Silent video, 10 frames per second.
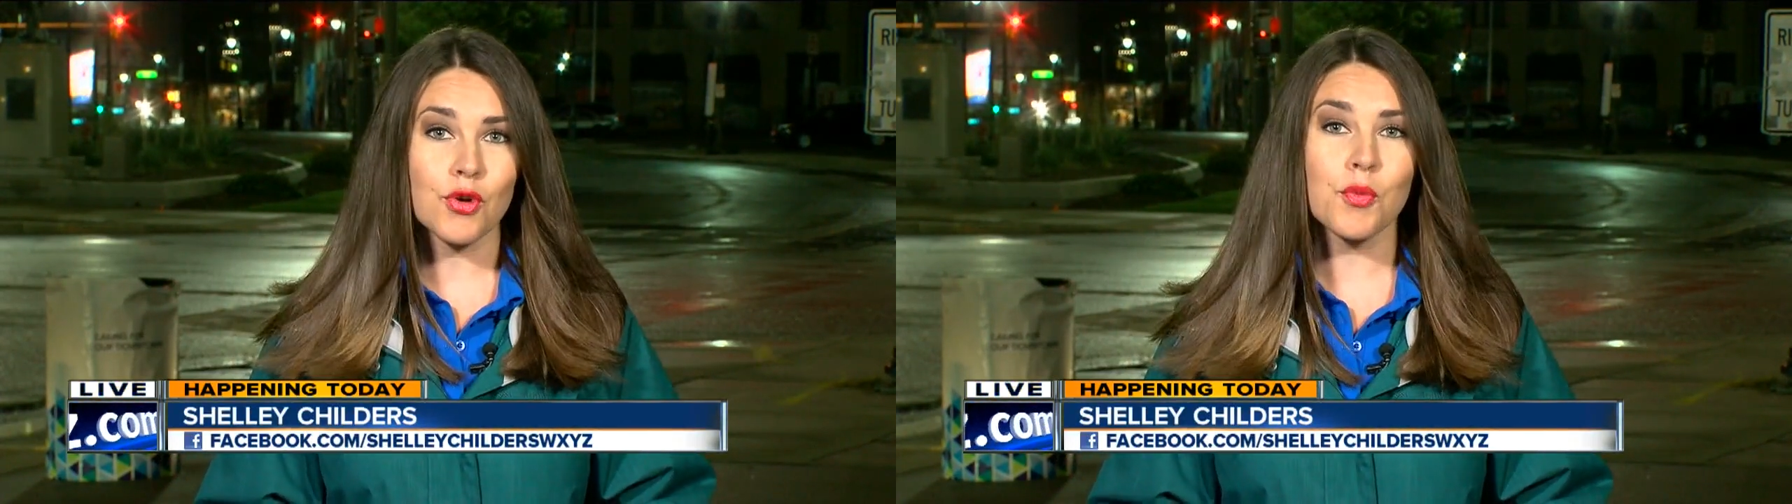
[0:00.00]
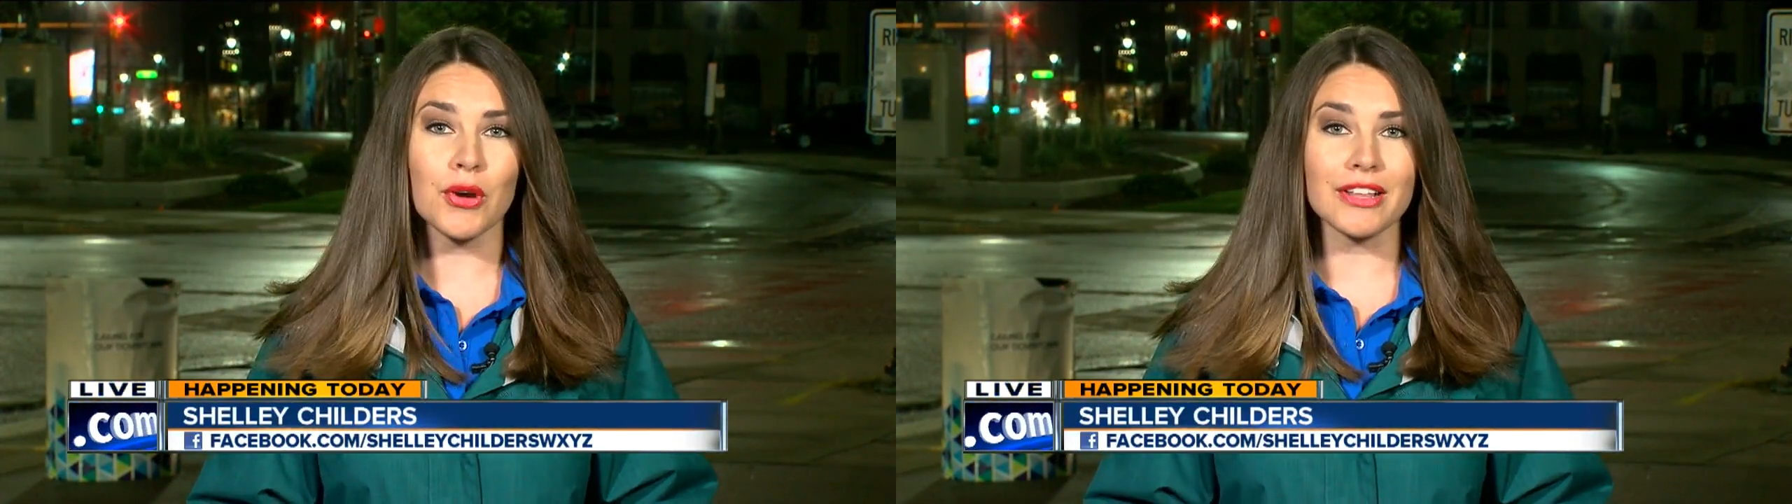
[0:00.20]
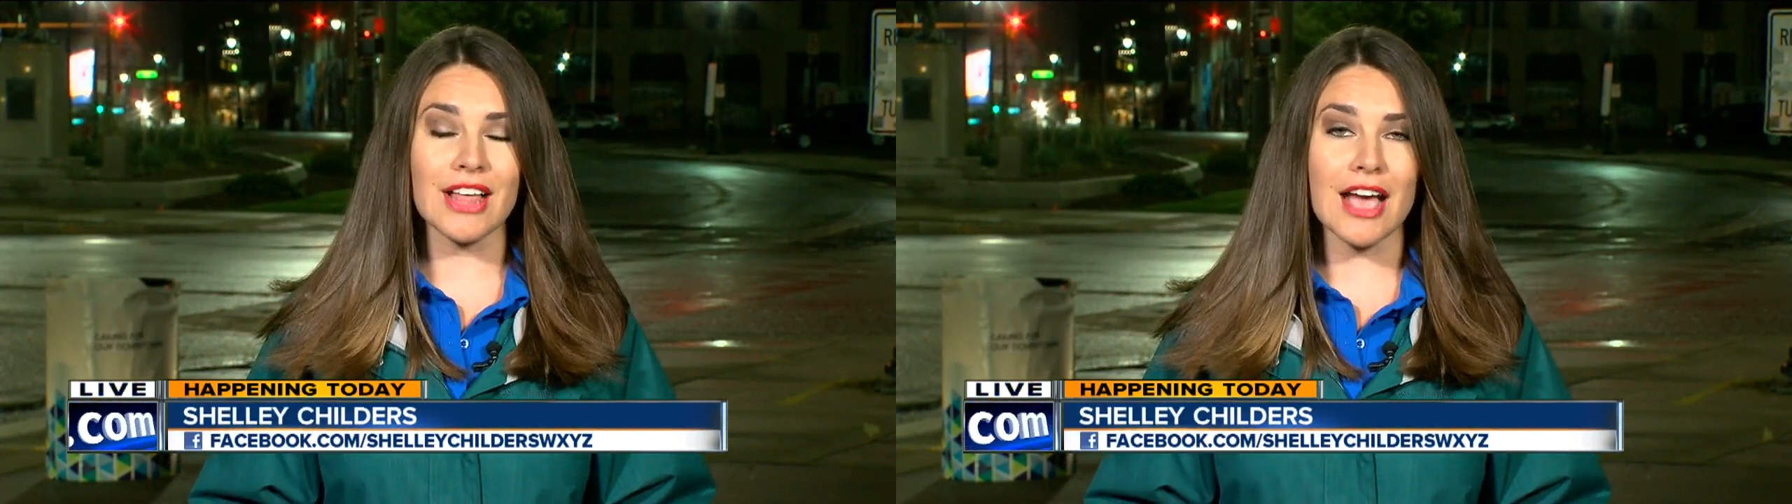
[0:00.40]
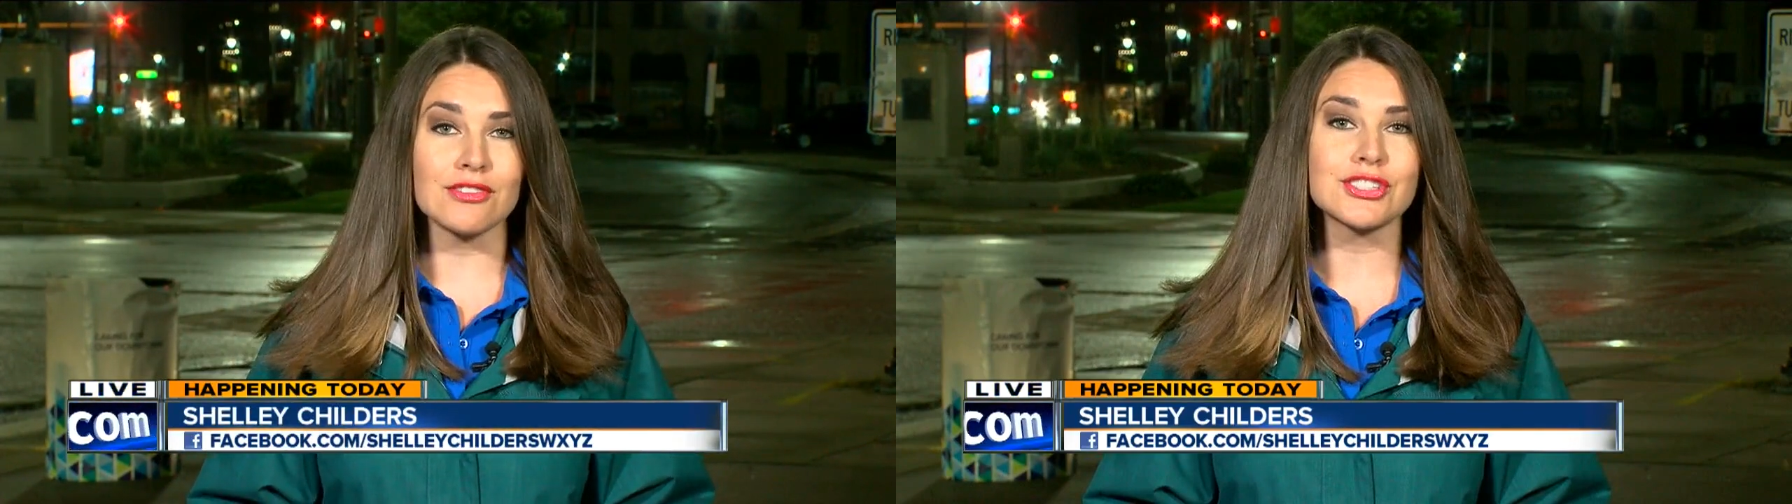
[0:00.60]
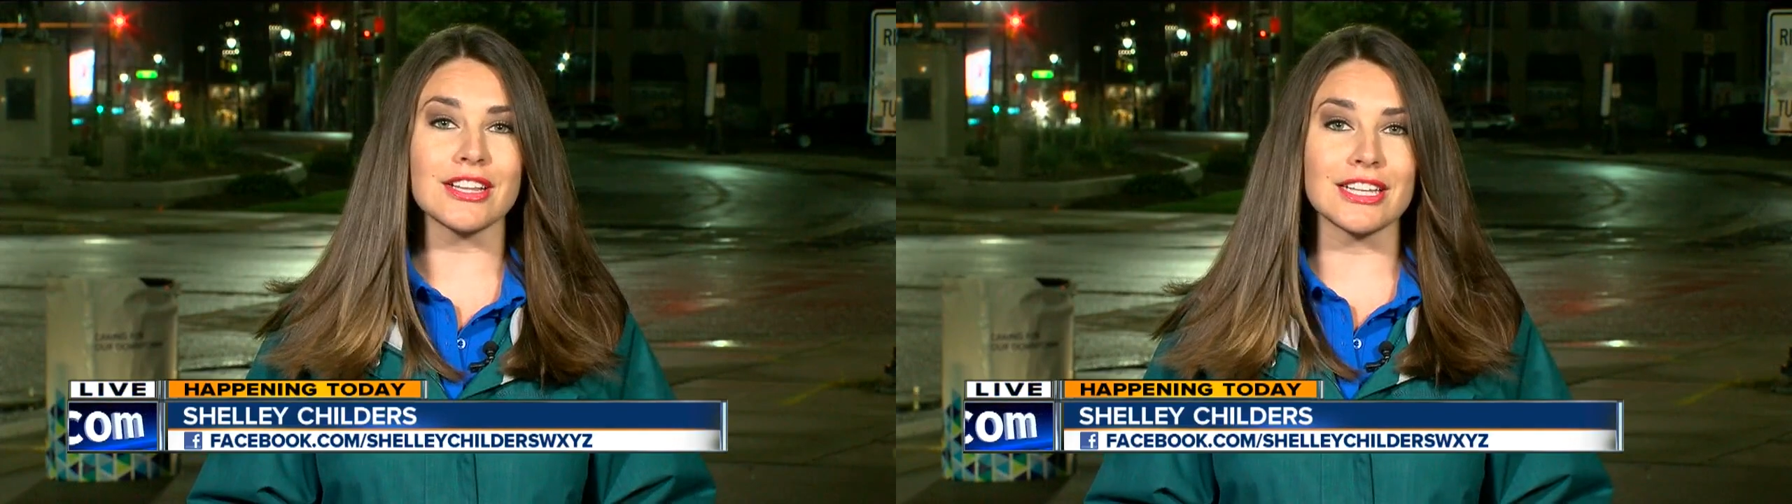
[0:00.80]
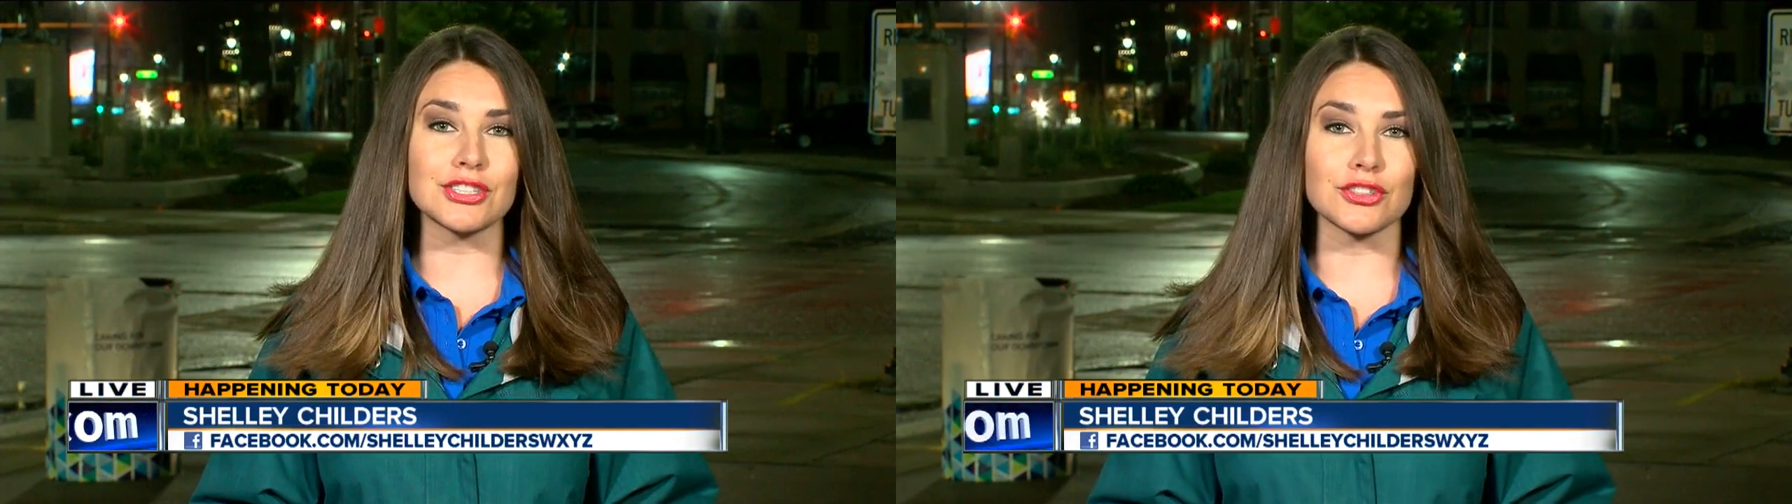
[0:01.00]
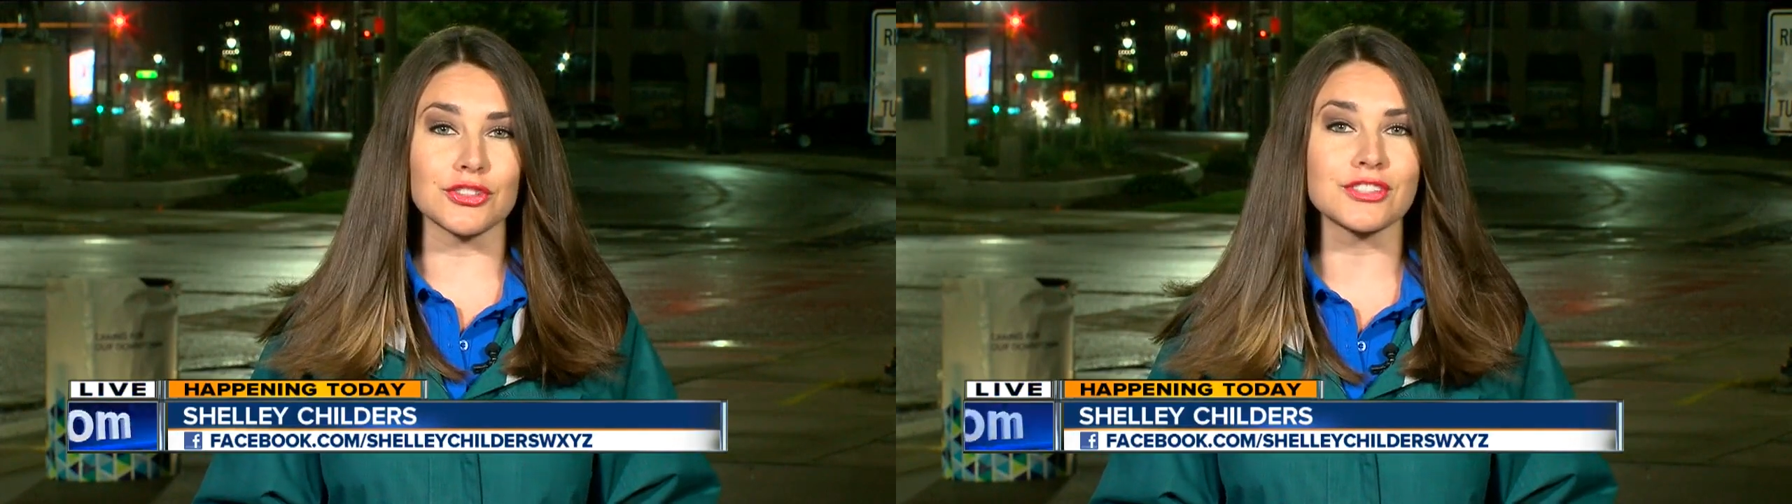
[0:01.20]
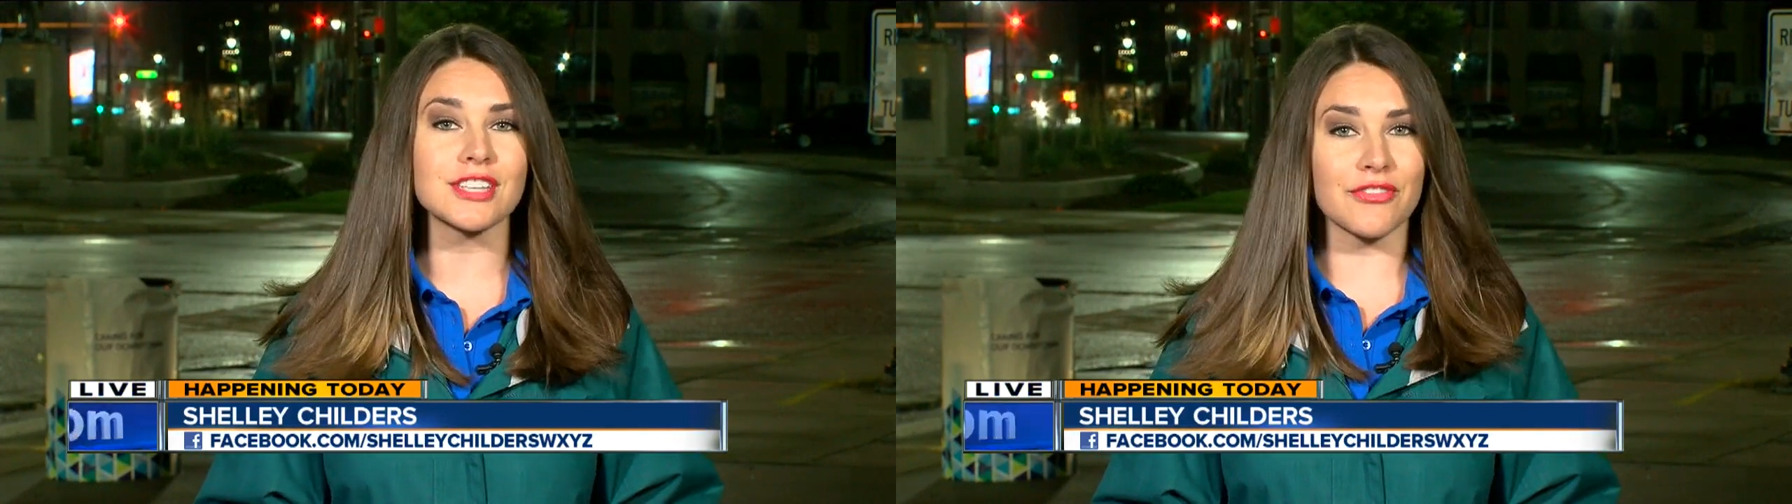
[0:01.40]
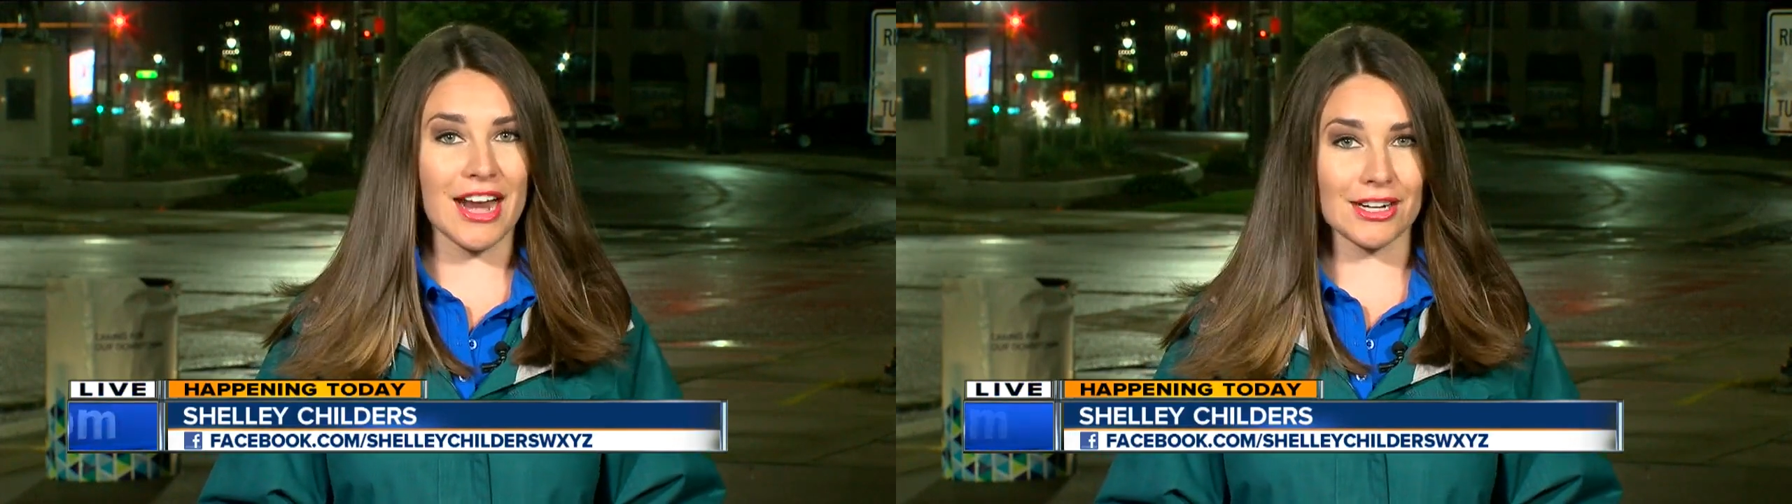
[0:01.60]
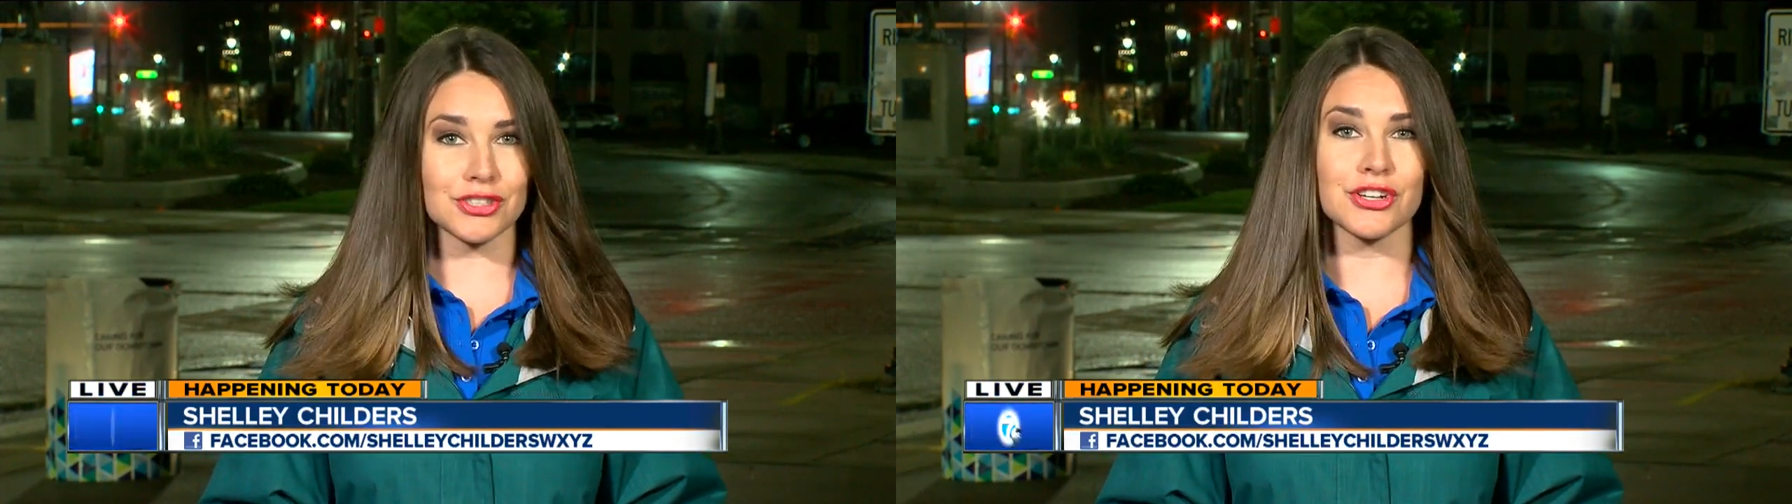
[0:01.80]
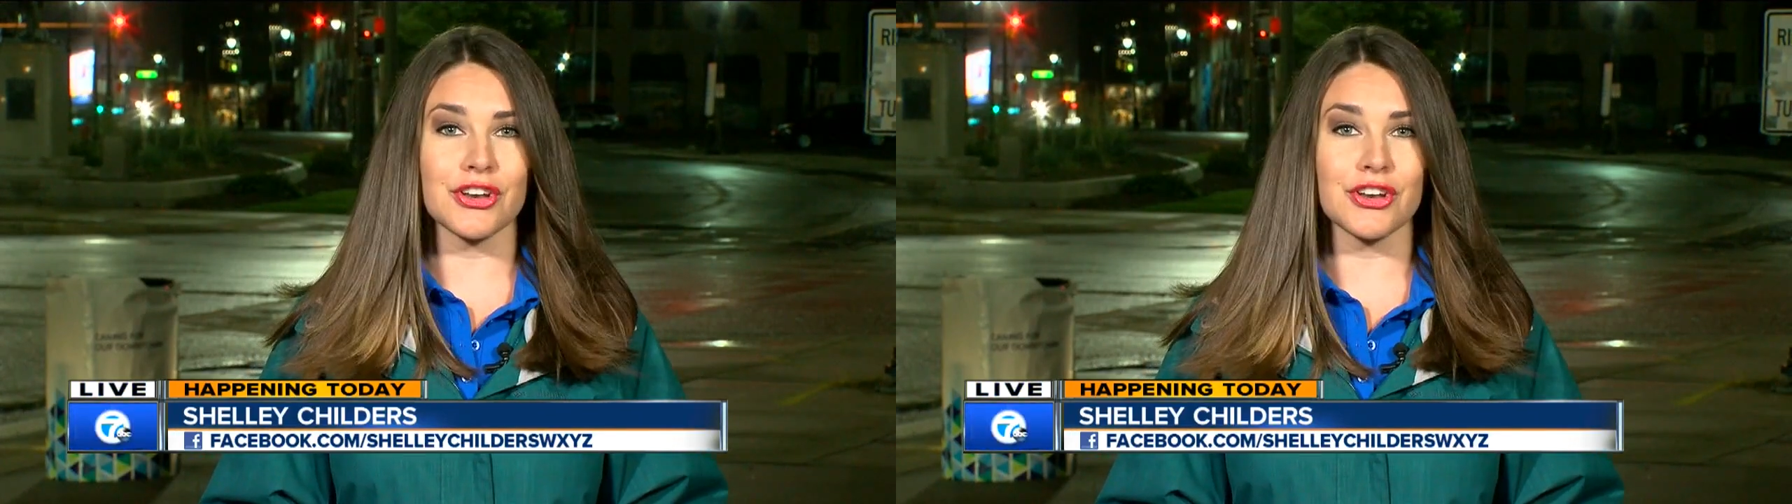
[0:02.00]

Reporting live, Shelley Childers, seven Action